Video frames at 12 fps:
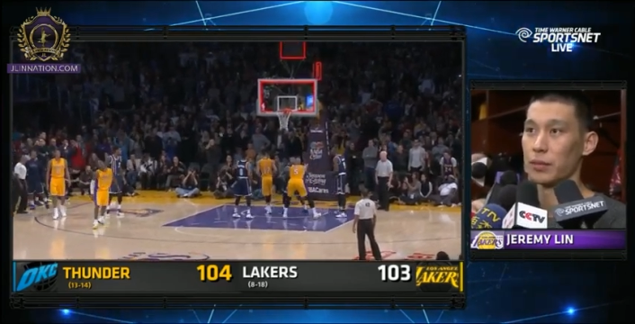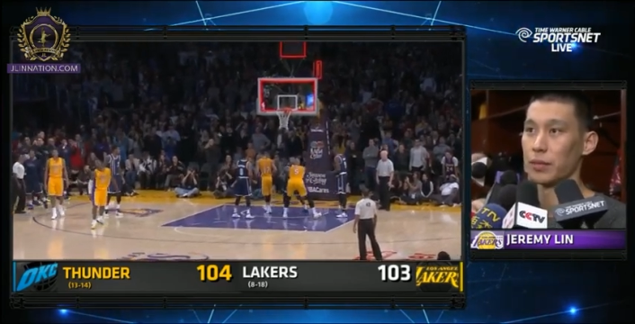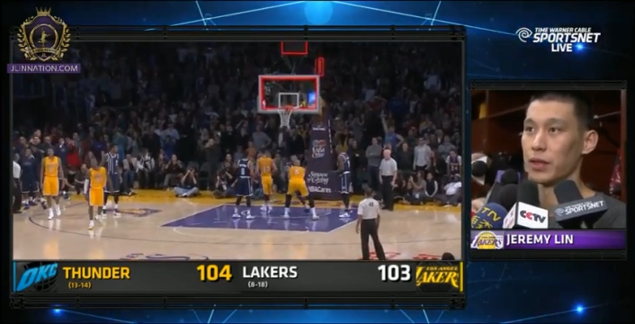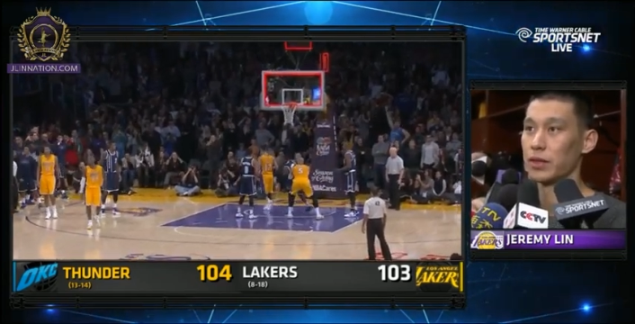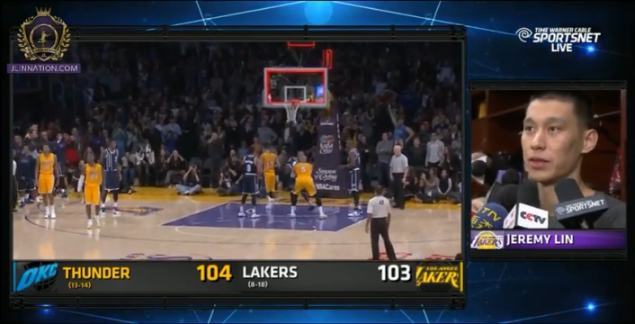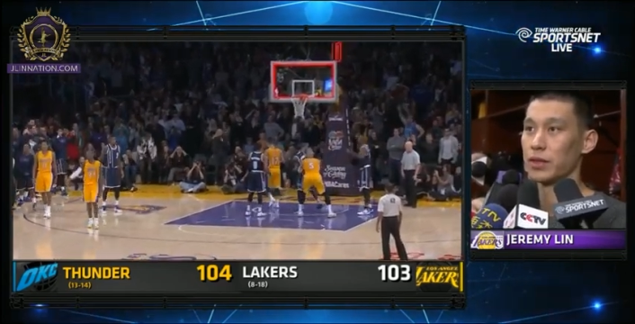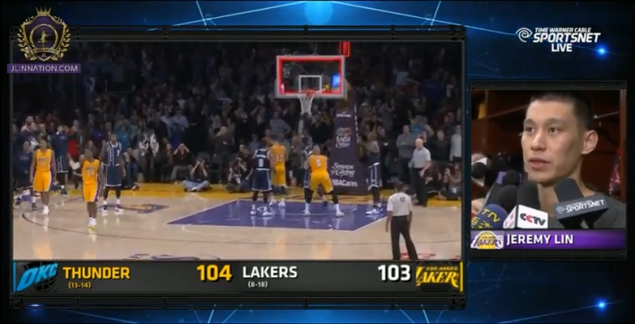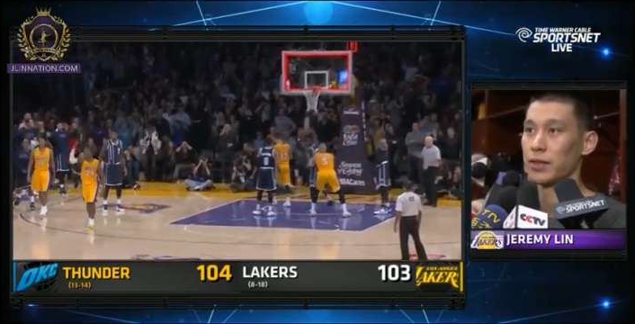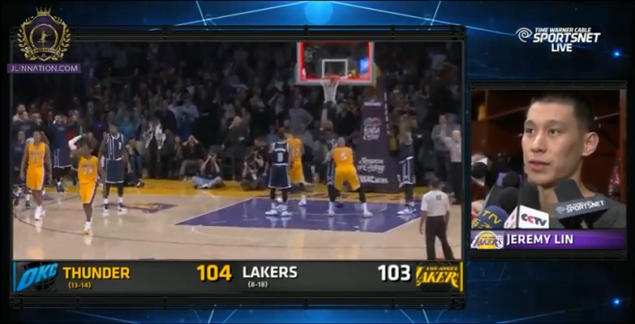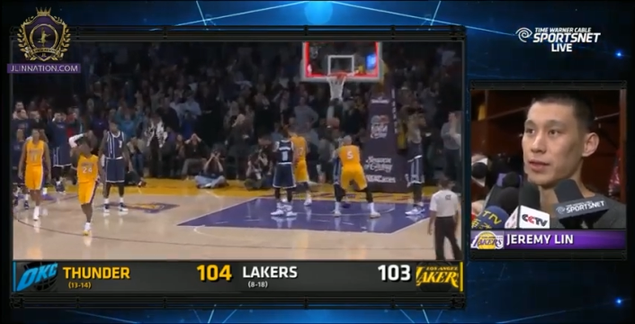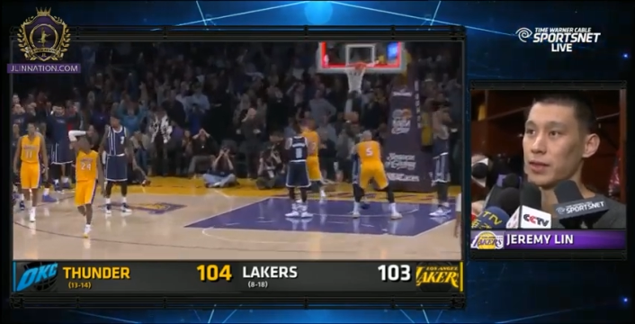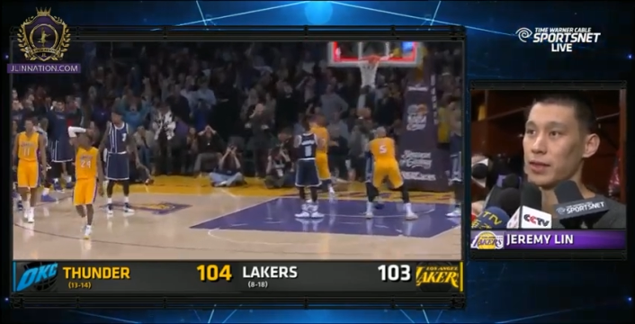I mean,
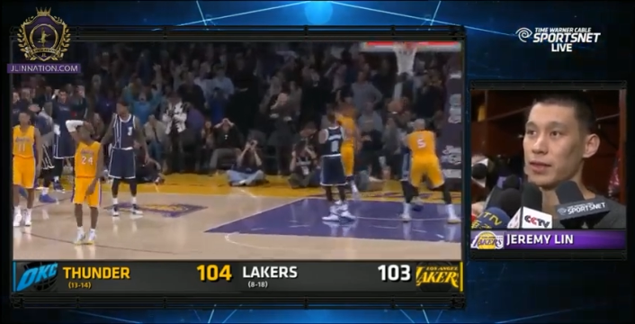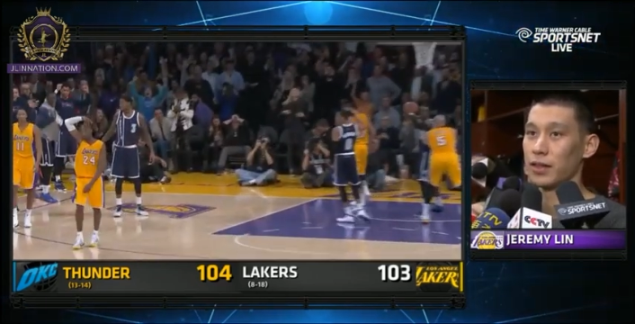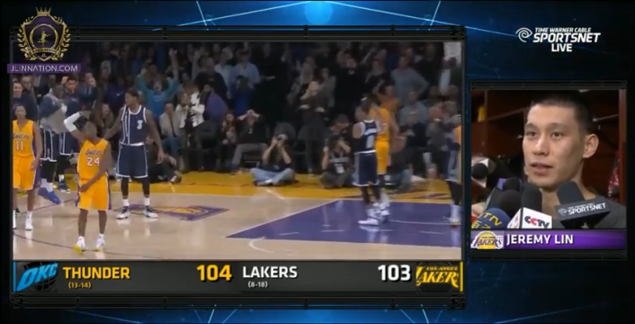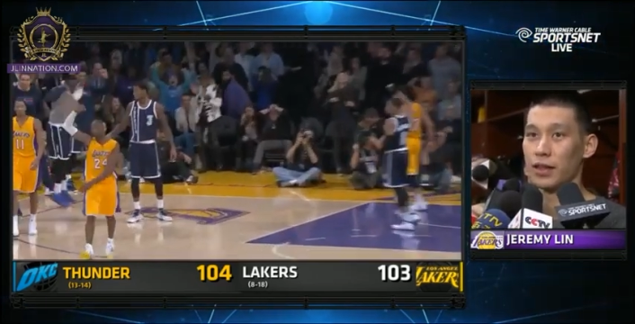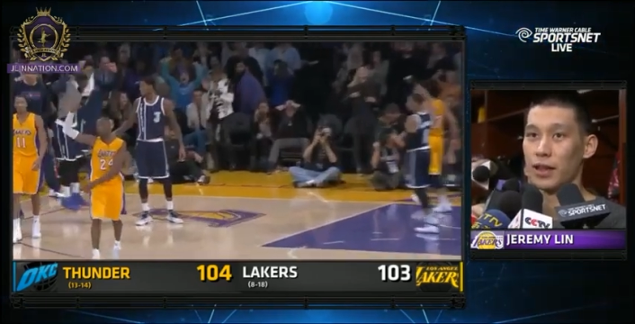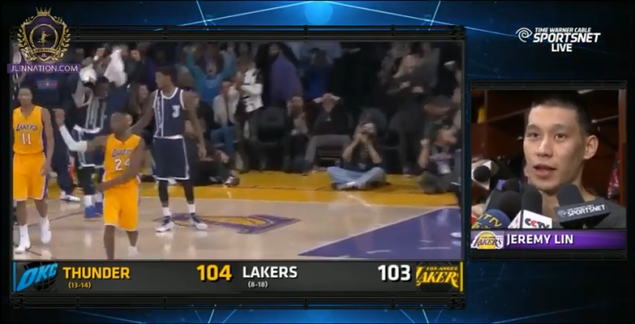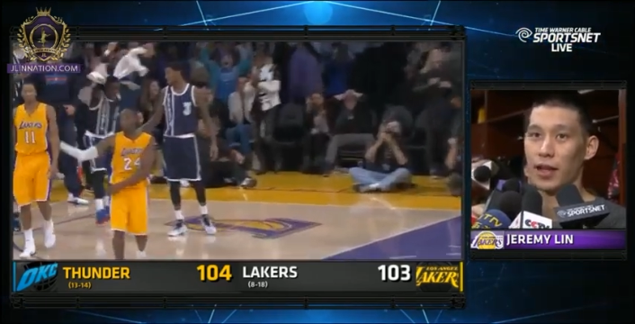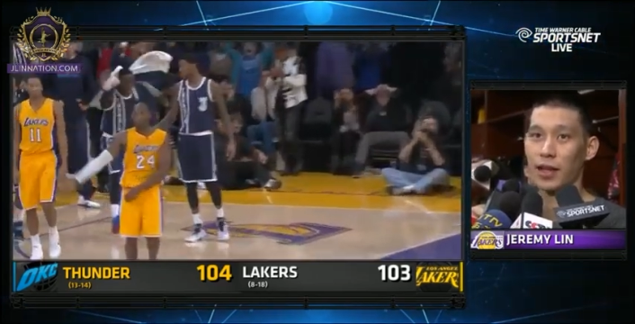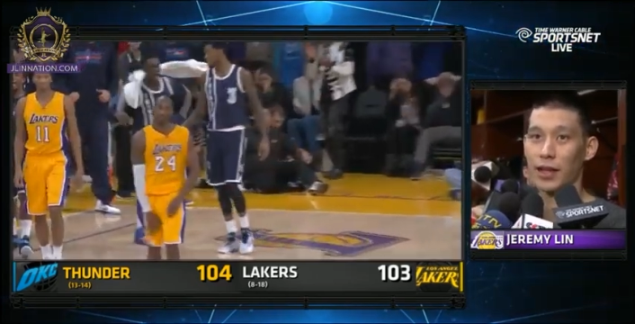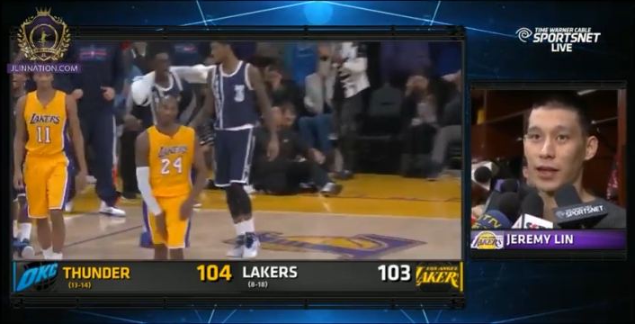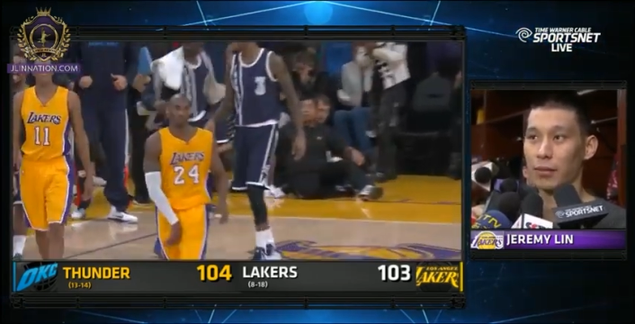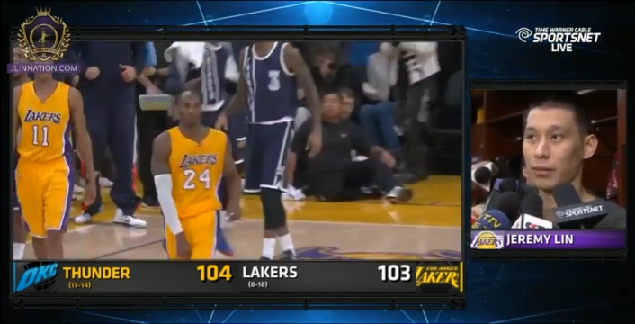I like
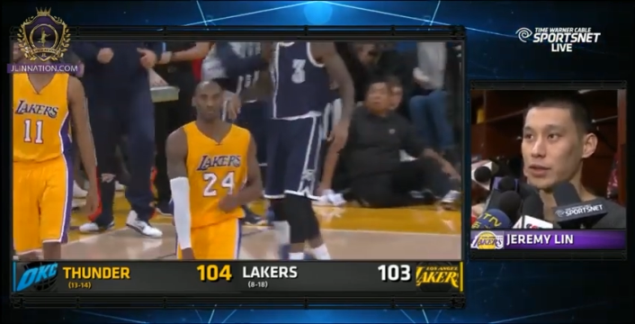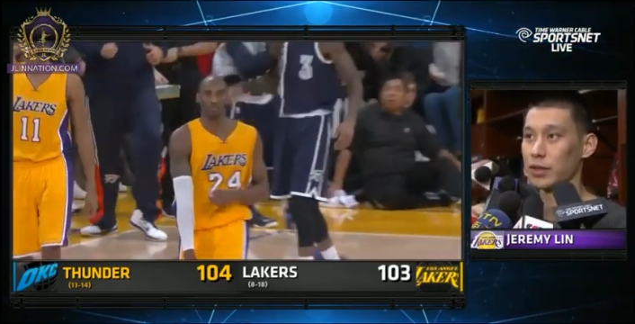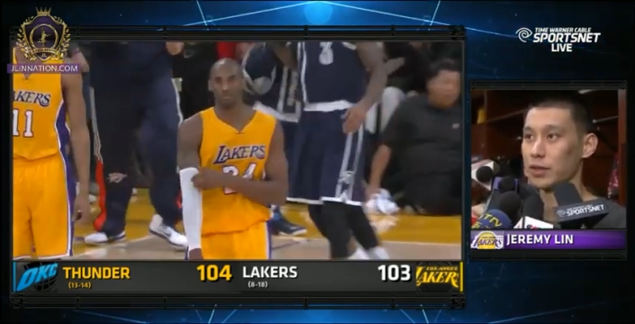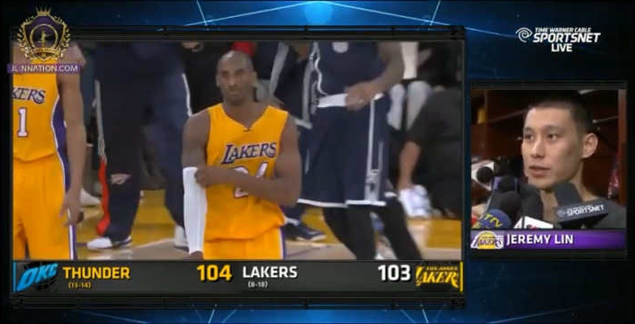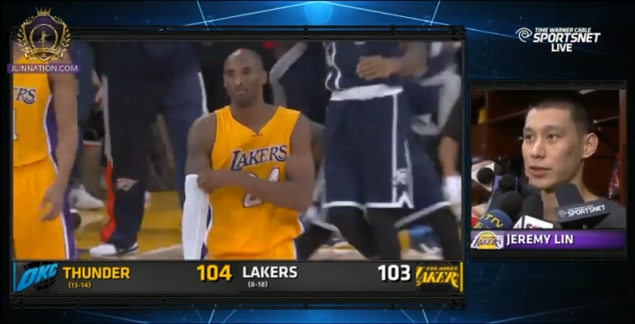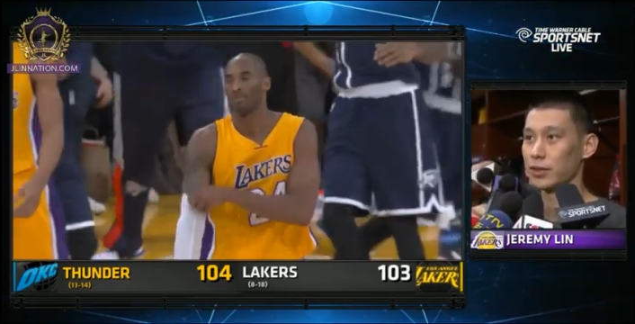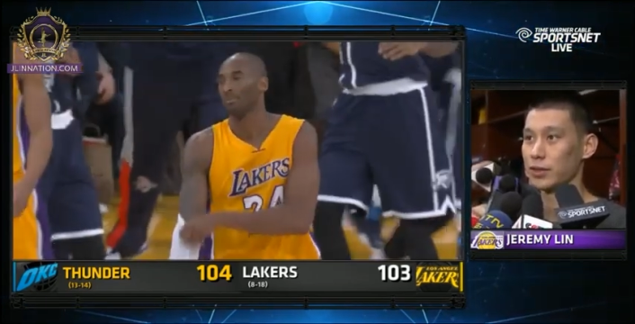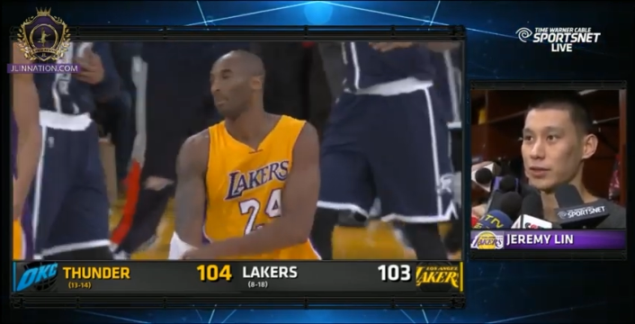game winners too.